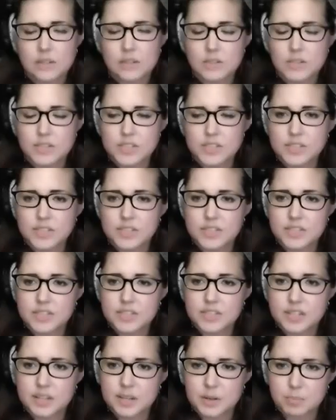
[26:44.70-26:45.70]
think
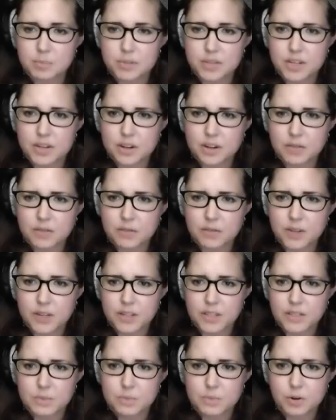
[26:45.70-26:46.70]
see it being on
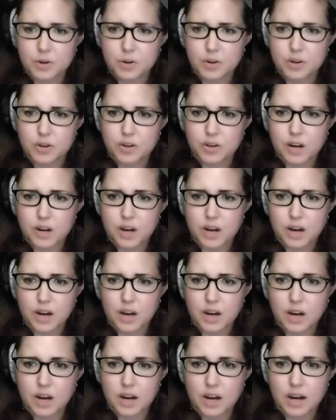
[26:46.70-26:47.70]
Facebook.
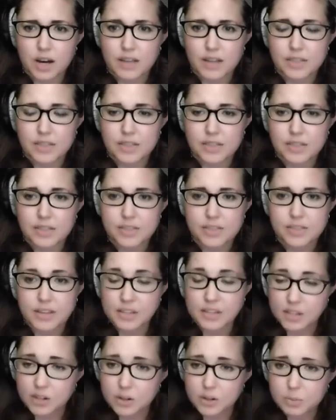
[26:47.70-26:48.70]
I
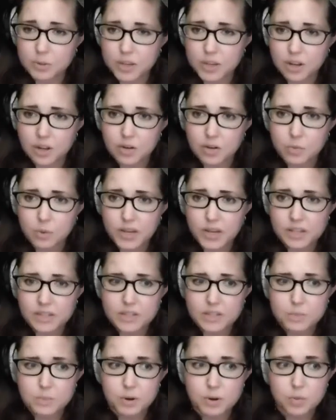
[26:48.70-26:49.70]
think it'll be on
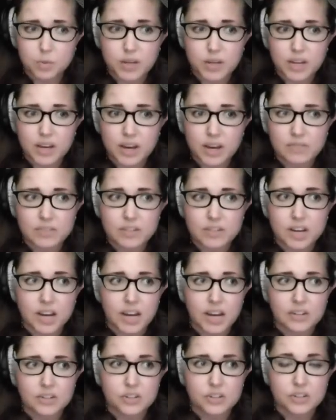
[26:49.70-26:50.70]
Wix, but we haven't
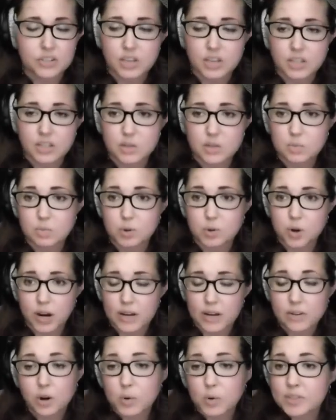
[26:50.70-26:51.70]
actually explored. I
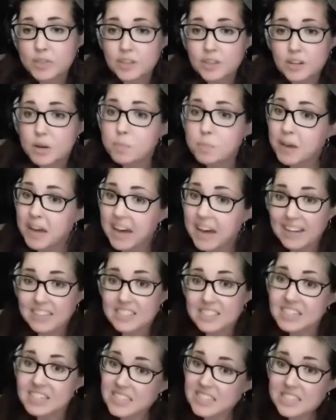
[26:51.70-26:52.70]
know what the
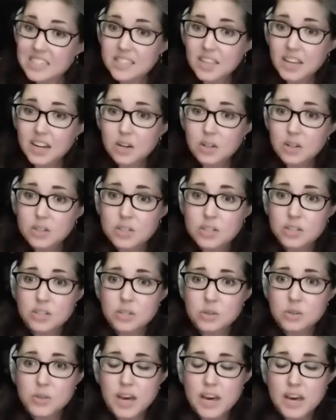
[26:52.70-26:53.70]
capacity is there to
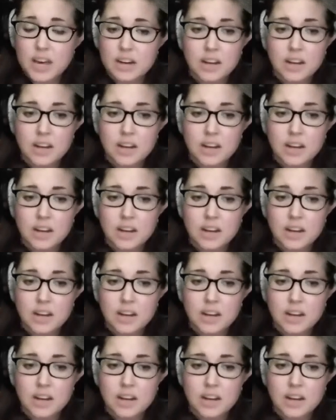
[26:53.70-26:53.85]
do that.